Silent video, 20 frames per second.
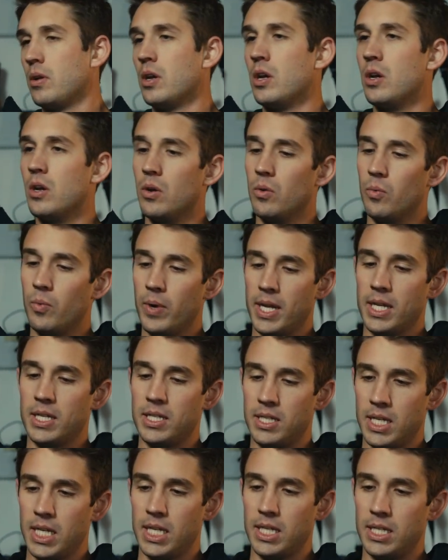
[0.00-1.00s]
And we
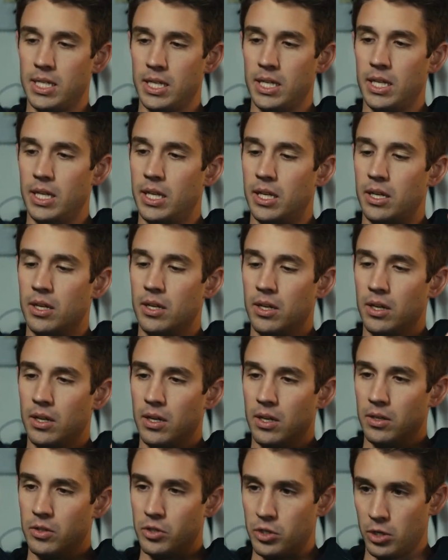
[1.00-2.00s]
as DC
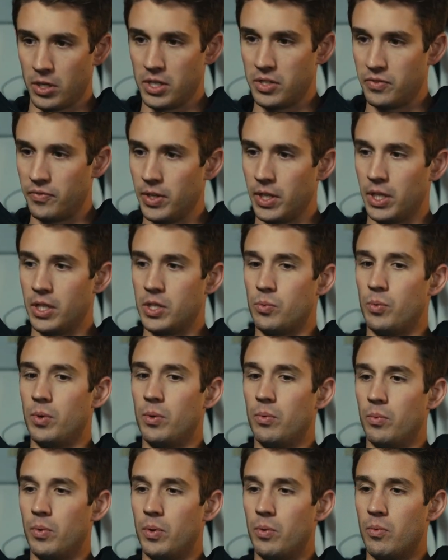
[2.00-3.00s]
Dirty Civilians,
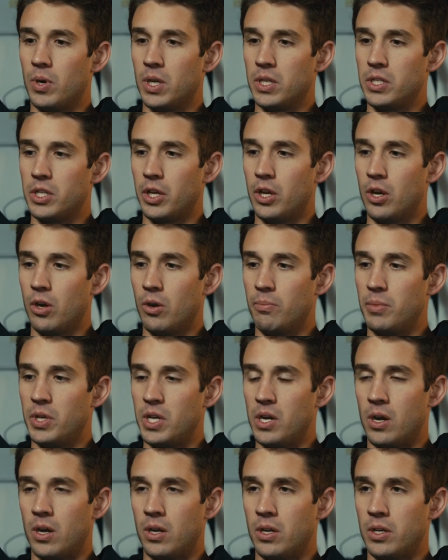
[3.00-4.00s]
we want to go
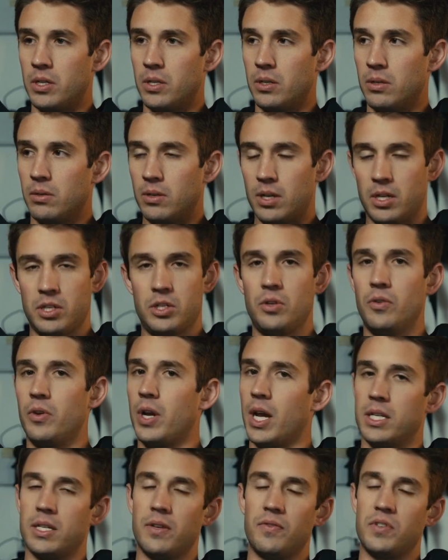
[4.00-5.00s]
beyond, as you
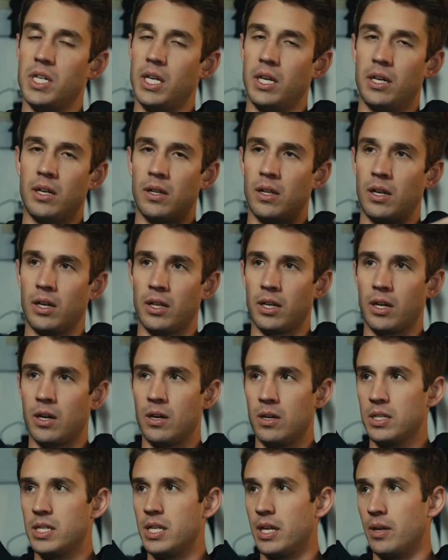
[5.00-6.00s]
guys have seen in a lot of the
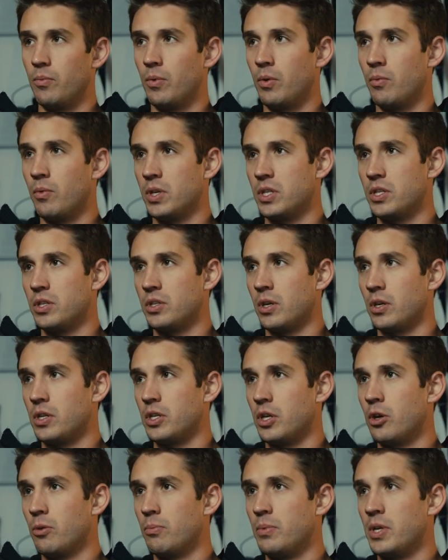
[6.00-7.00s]
content, we want to start to
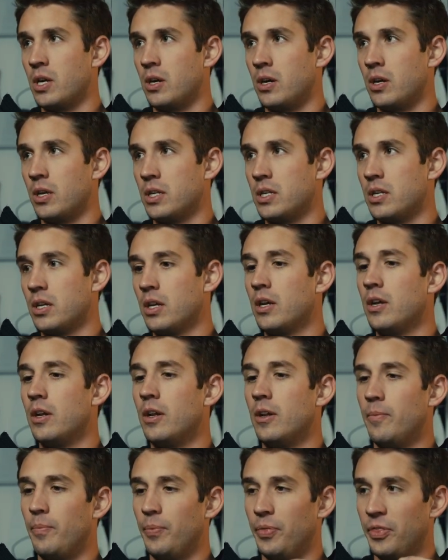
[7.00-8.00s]
go beyond
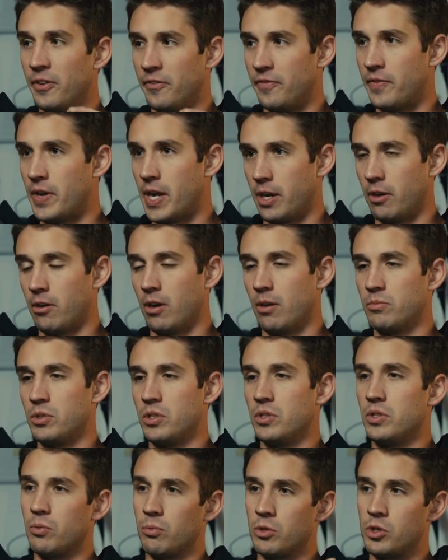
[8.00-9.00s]
the firearms.
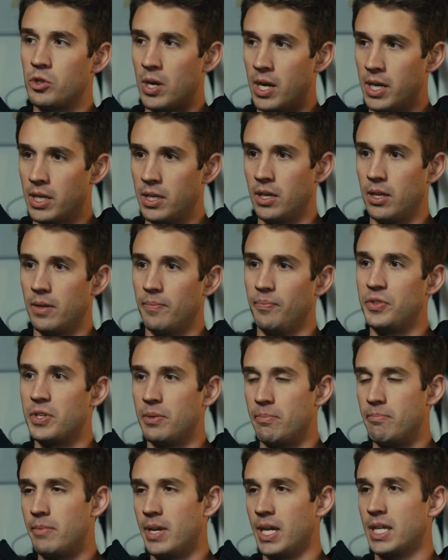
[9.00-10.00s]
And so we're trying to
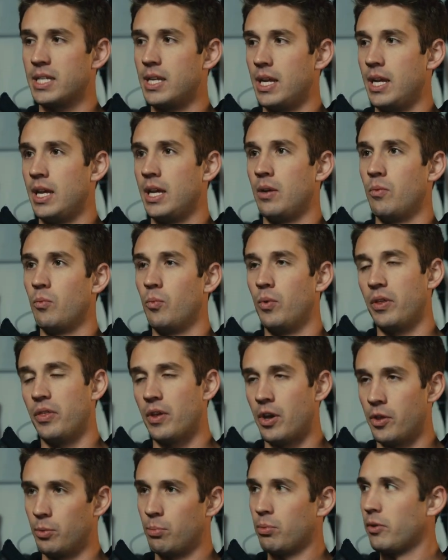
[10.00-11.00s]
mix in with
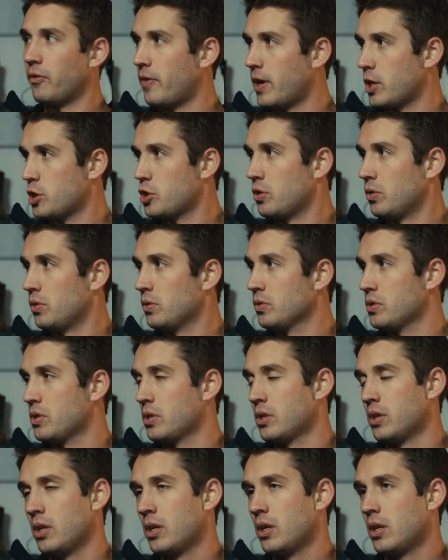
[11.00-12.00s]
other professionals
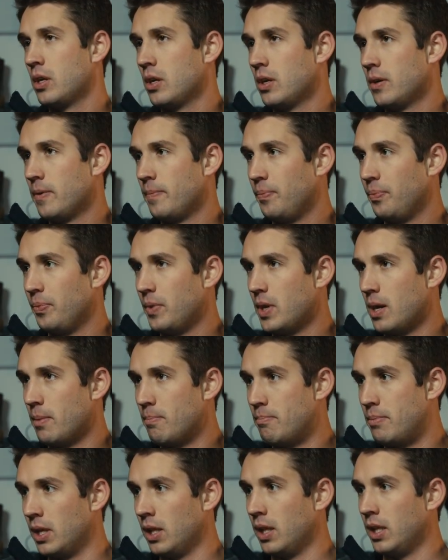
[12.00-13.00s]

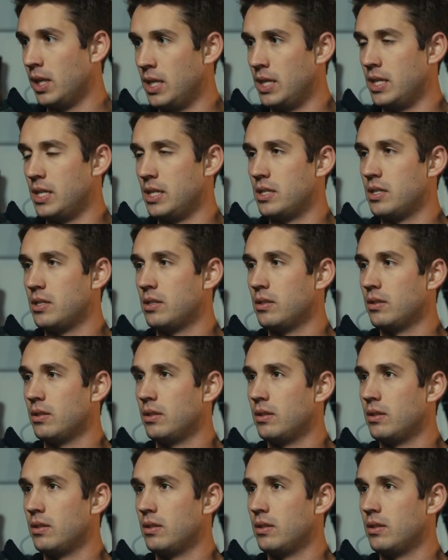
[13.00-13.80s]
abilities